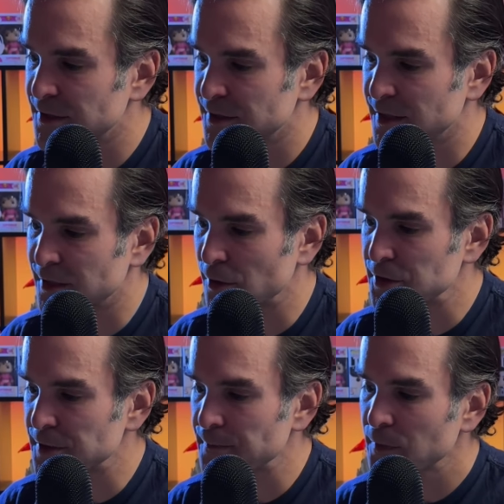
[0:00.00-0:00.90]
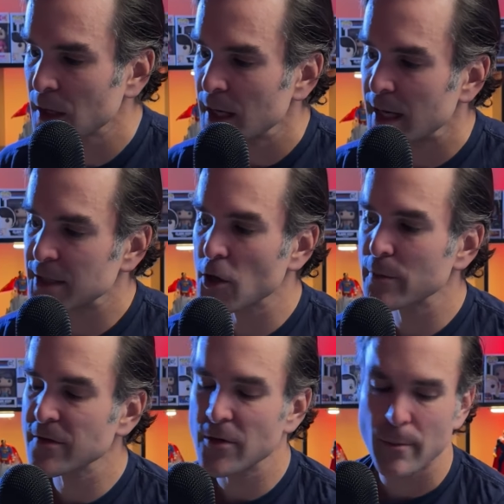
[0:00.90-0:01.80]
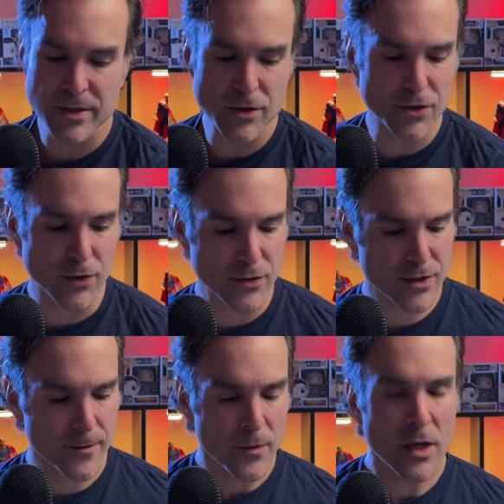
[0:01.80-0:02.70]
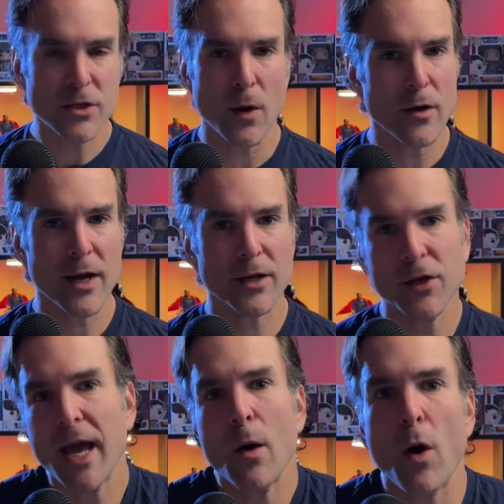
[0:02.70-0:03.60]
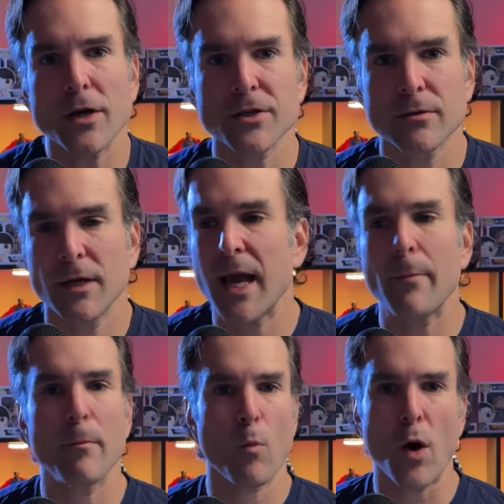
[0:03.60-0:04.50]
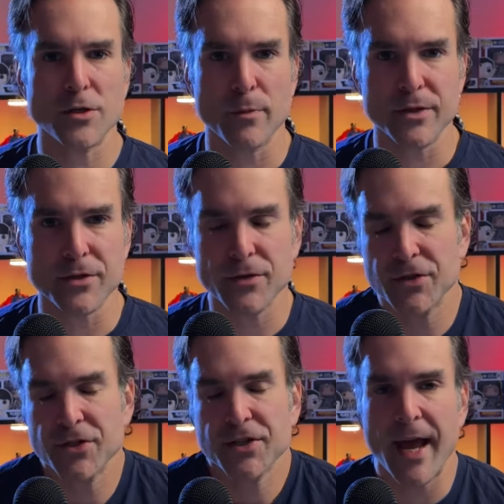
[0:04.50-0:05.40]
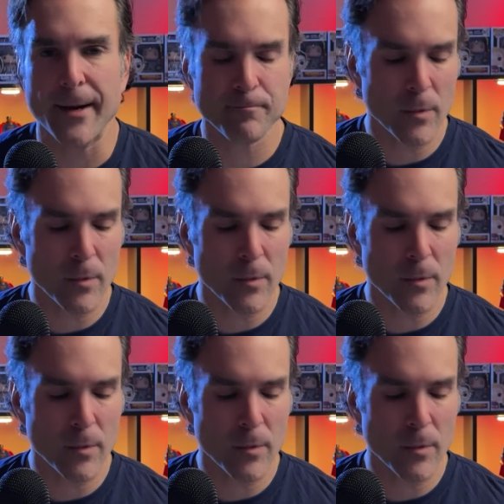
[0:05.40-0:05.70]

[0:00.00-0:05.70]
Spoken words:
detergent. In terms of the muscle suits, so you can't wash muscle suits. You just can't.